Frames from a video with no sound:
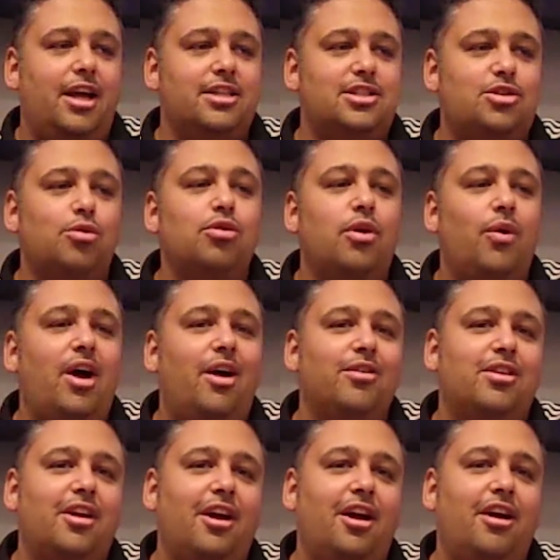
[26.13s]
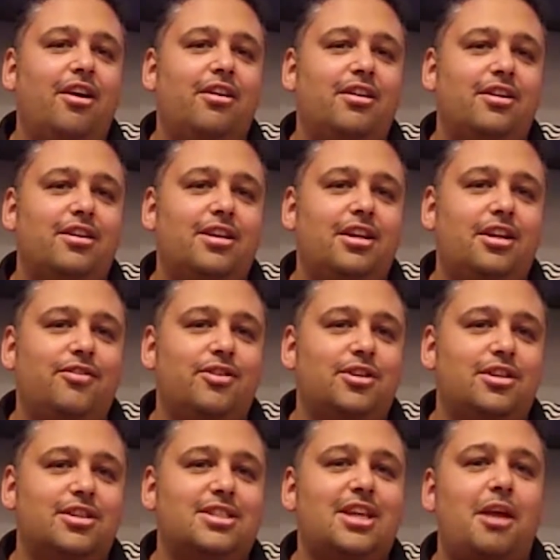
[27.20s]
I still go out there,
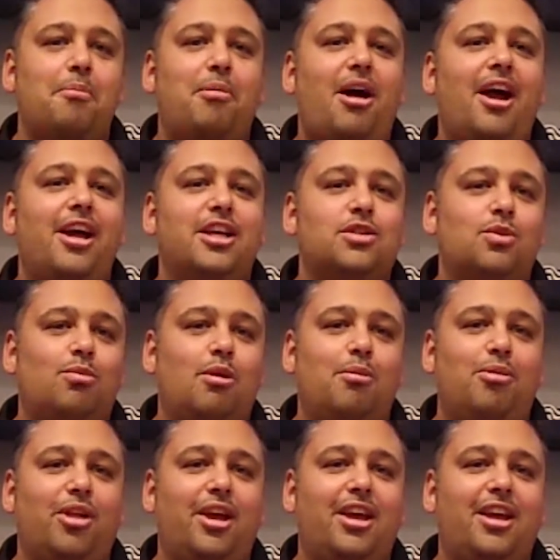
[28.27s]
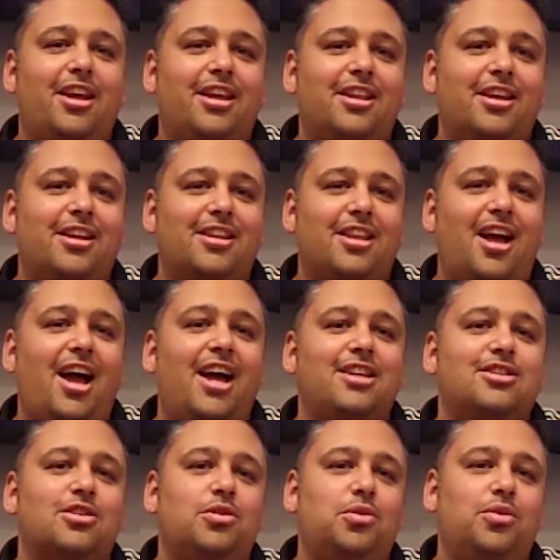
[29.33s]
even to St. Pius when we're playing at the
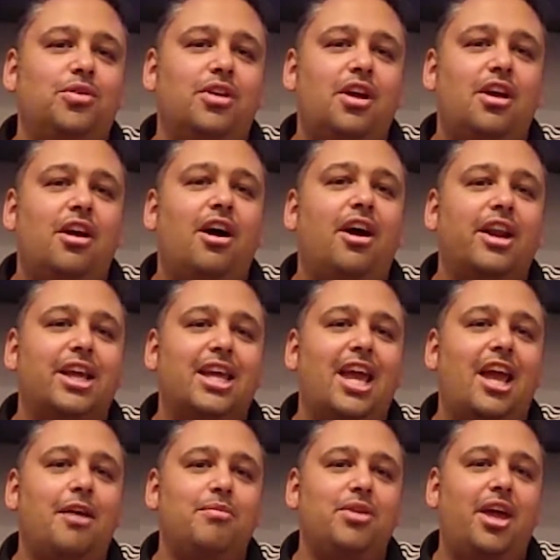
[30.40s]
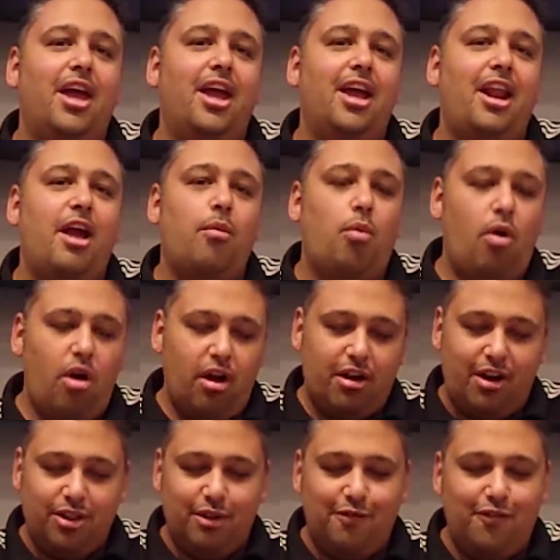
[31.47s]
high school on a game day, and I
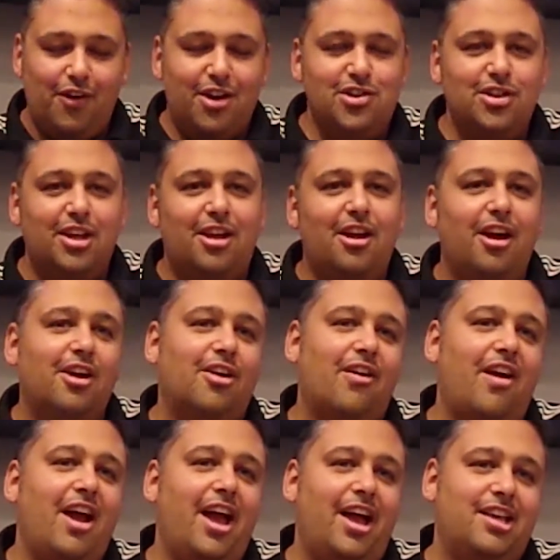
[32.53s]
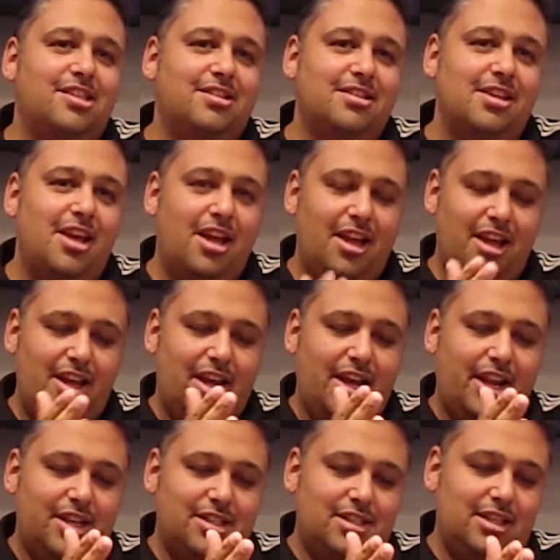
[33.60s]
walk on the freshly cut grass,
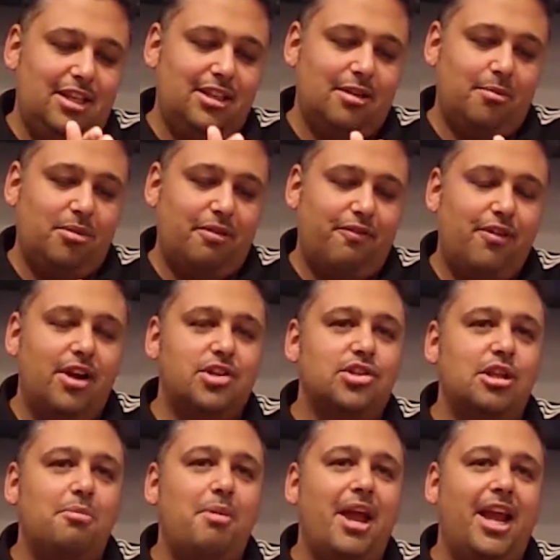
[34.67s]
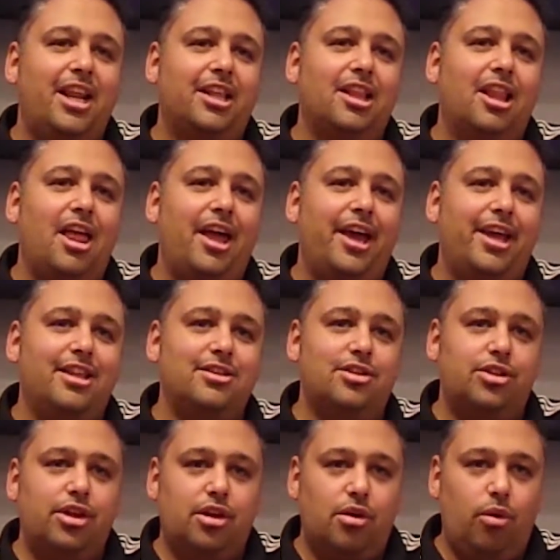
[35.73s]
and I see the freshly painted
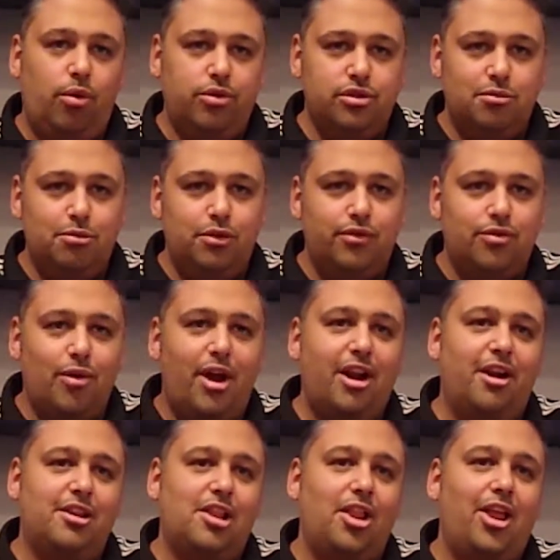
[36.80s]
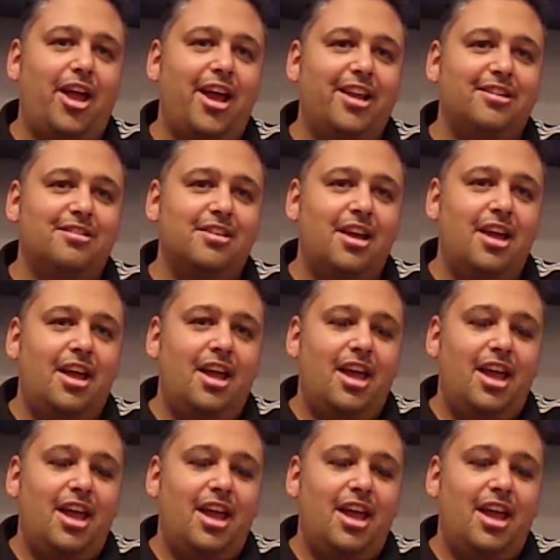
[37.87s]
lines, and the goals are moved right onto the lines,